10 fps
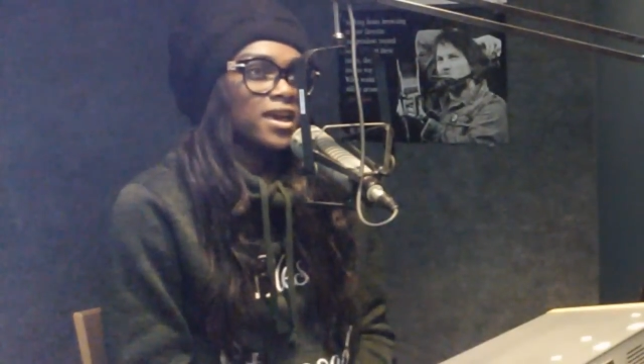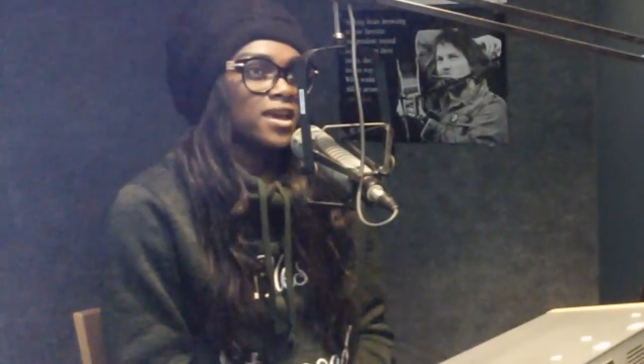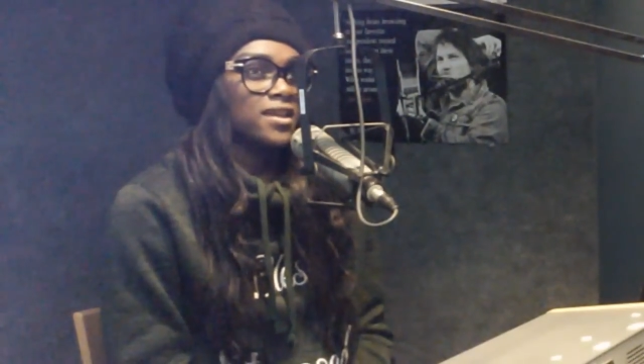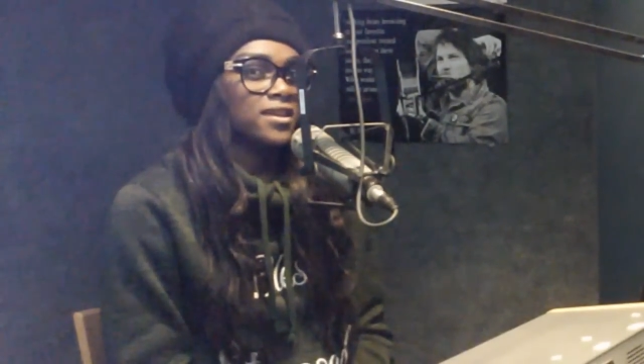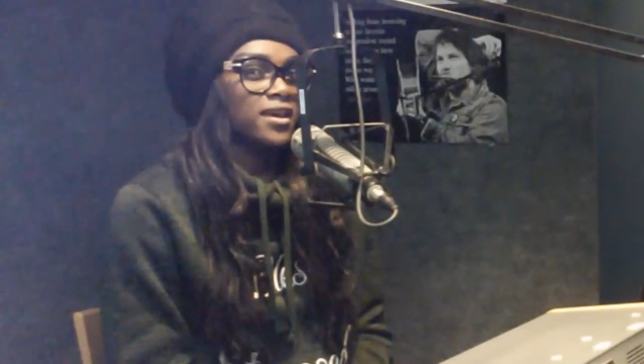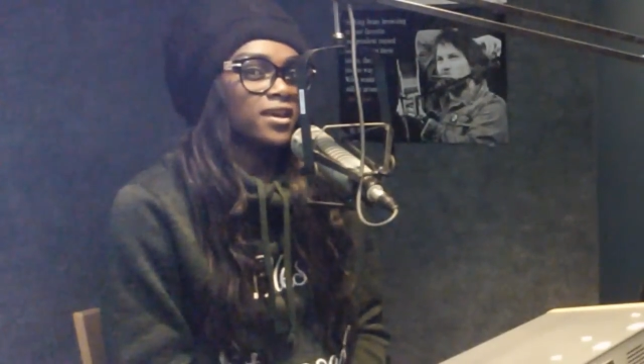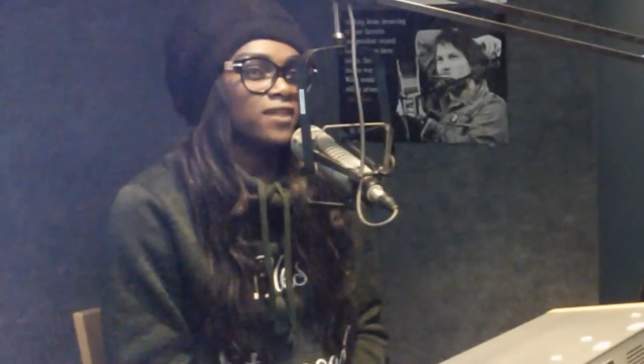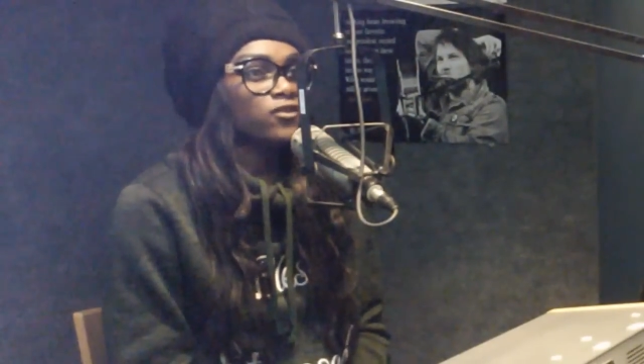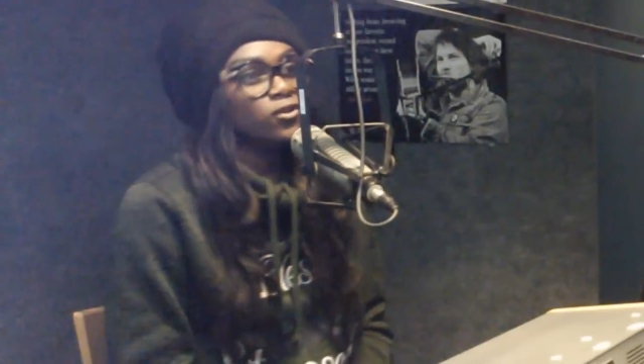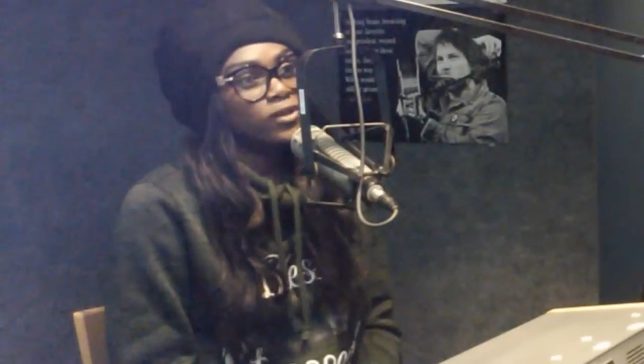And like,
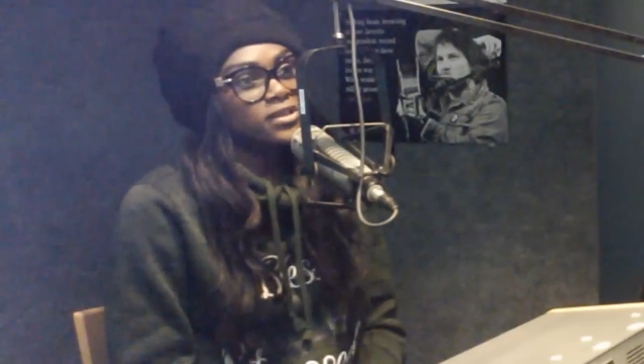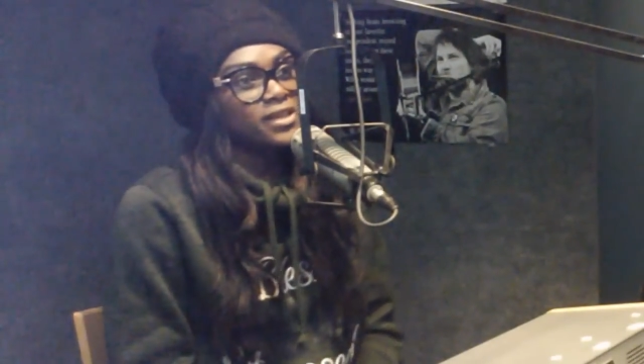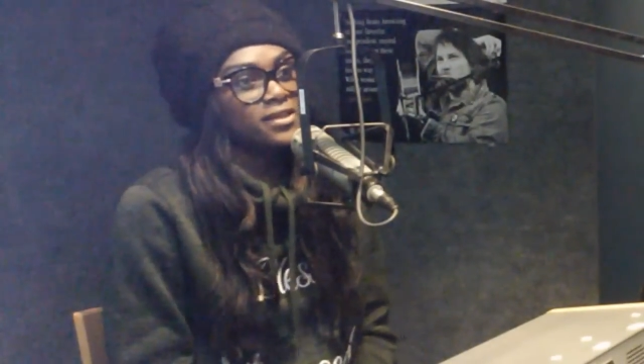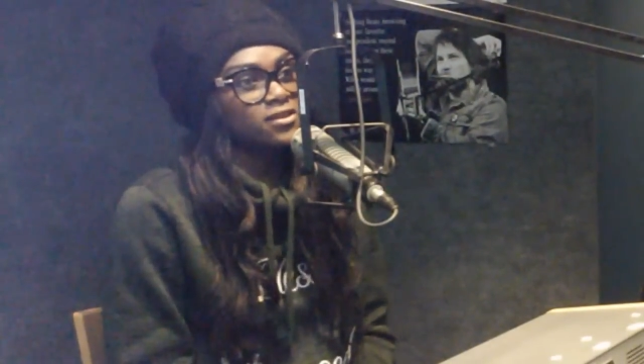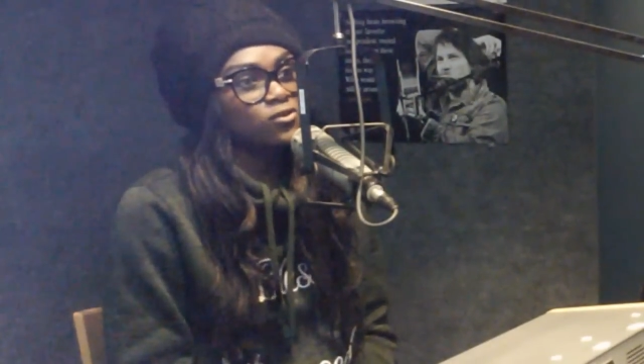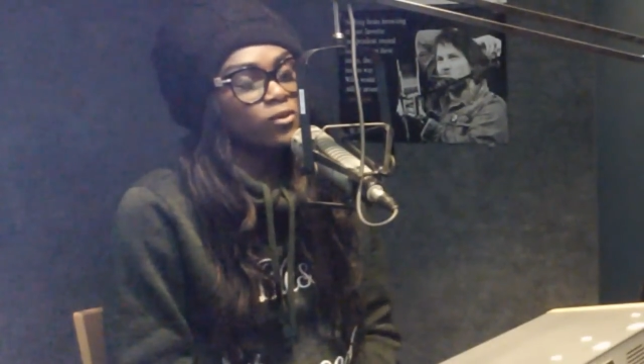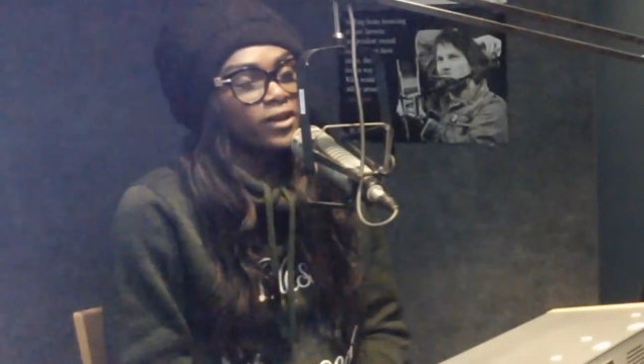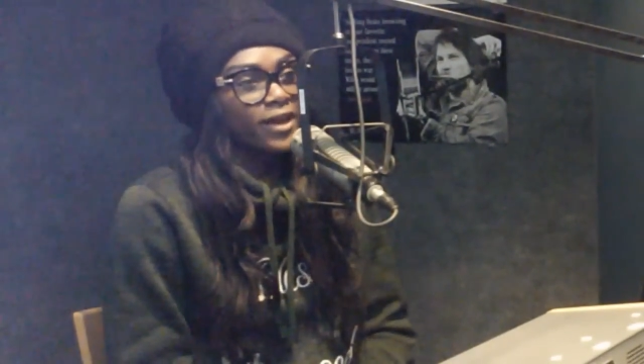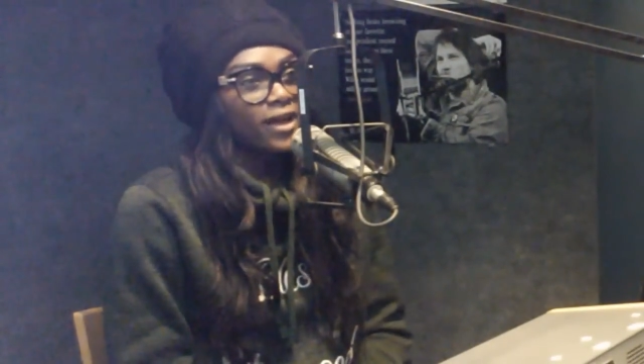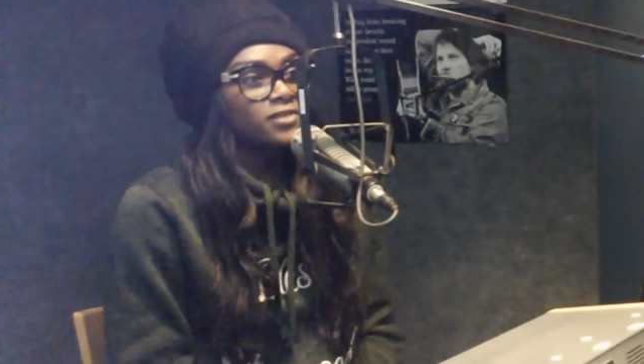even though he's like still
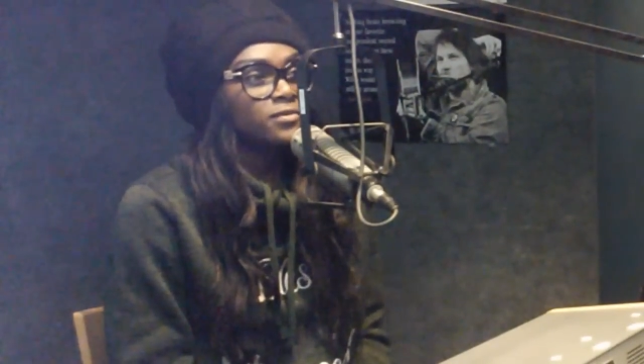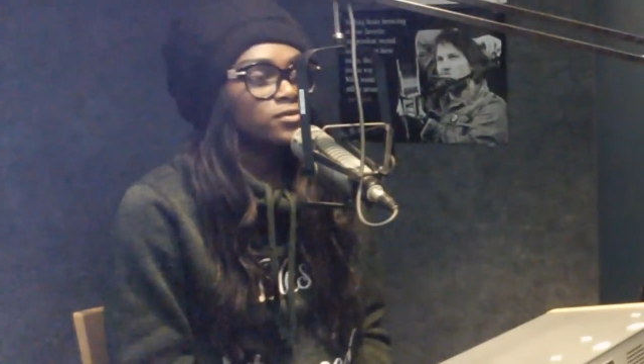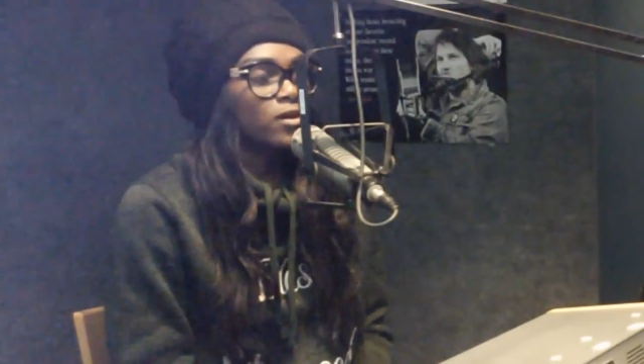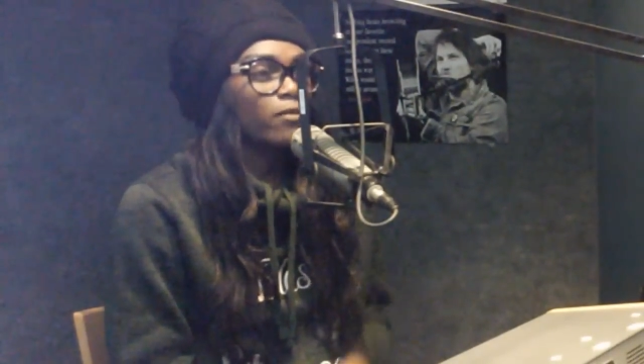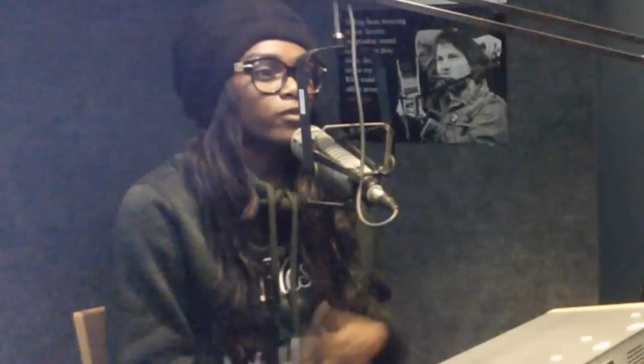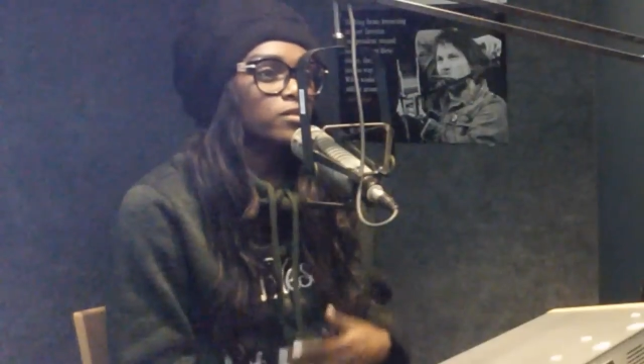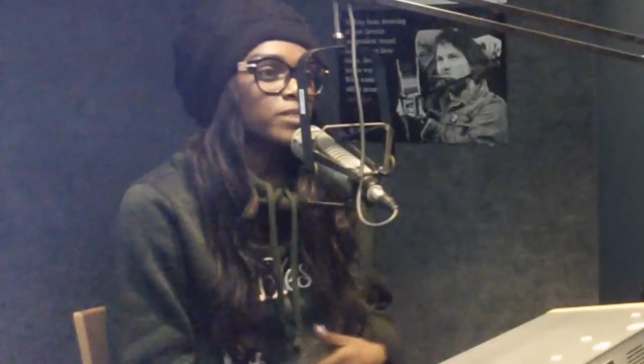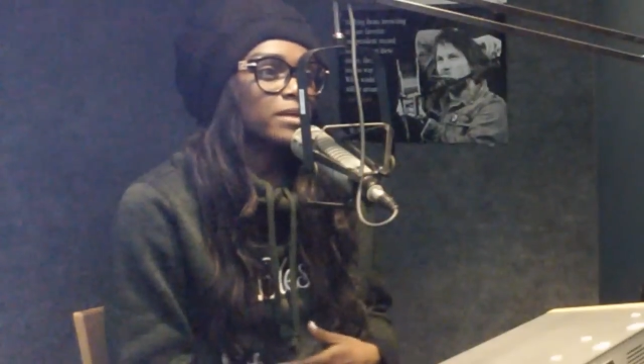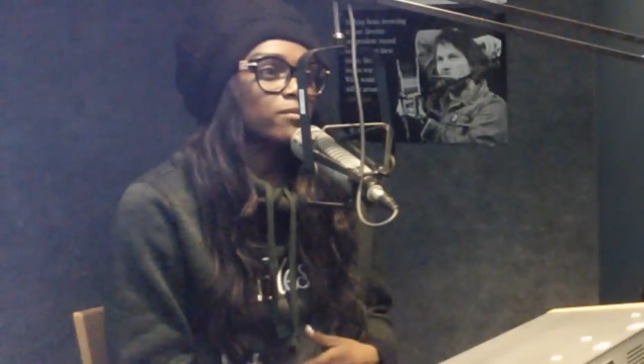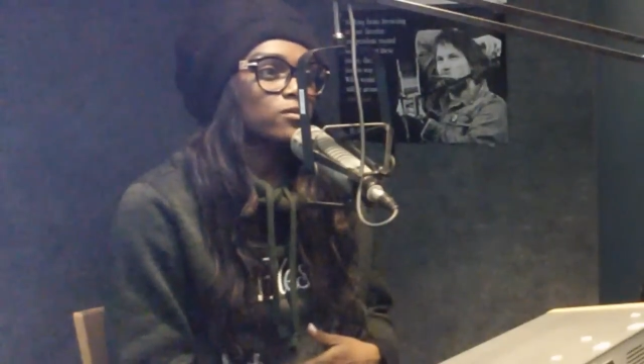doing gospel, so I want
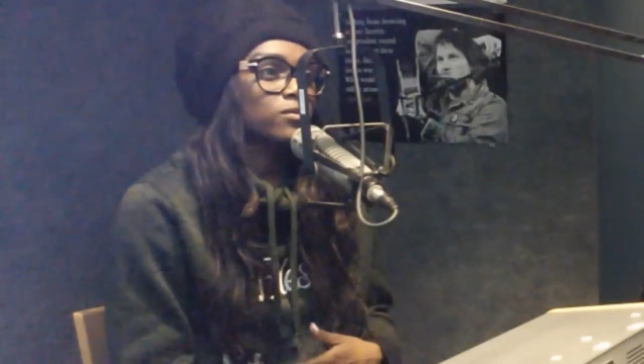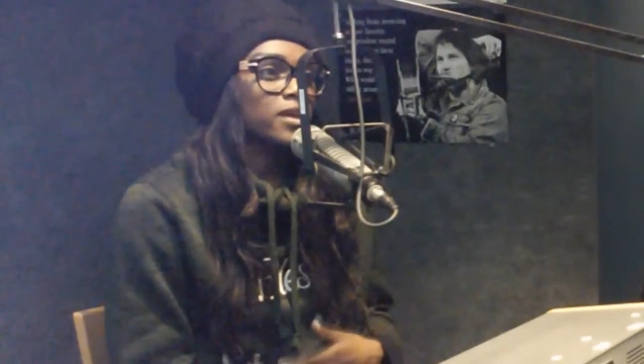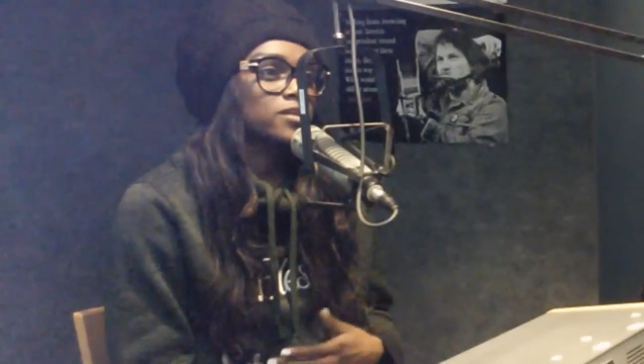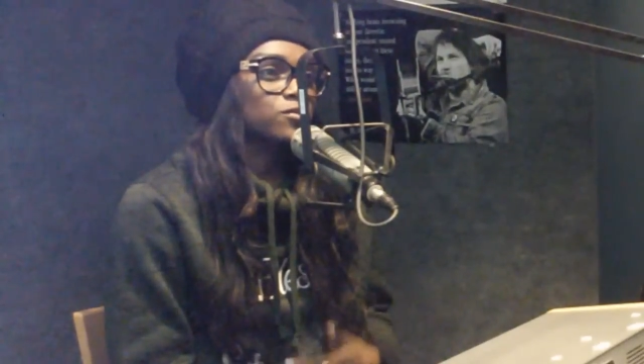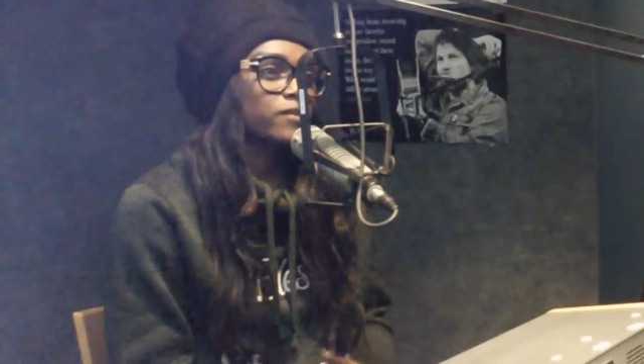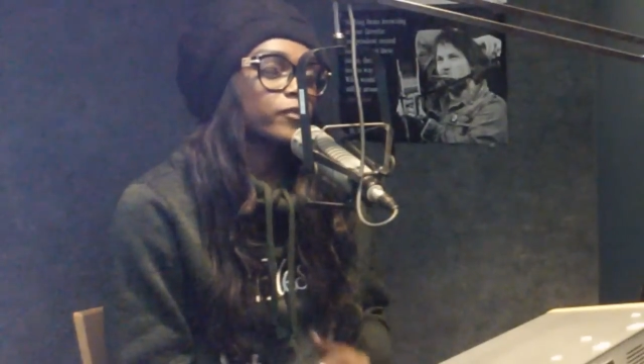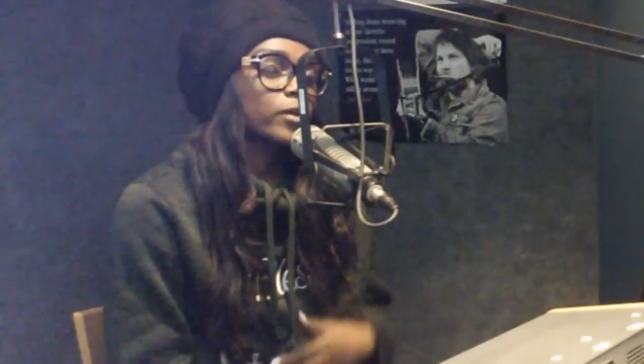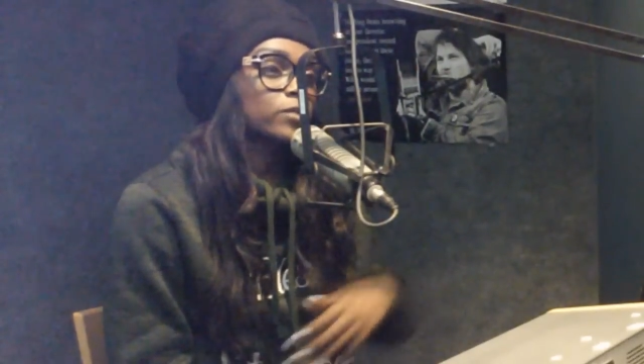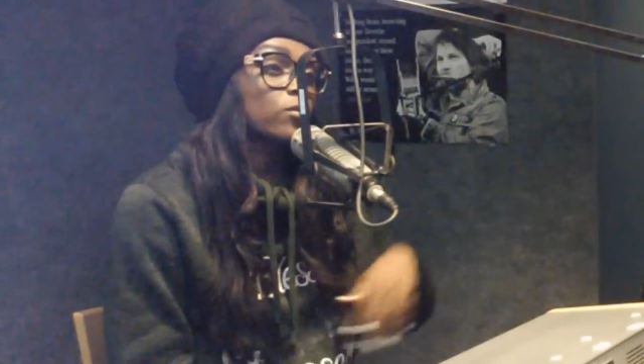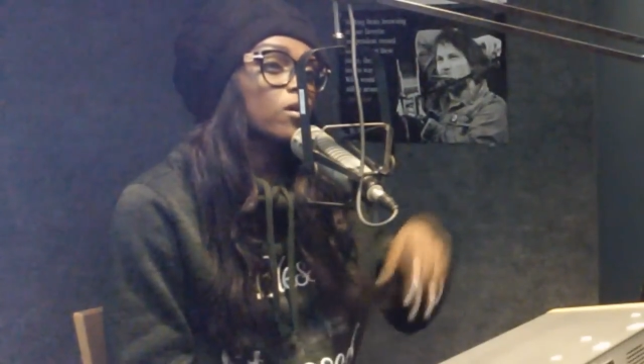to be able to do that too, even though I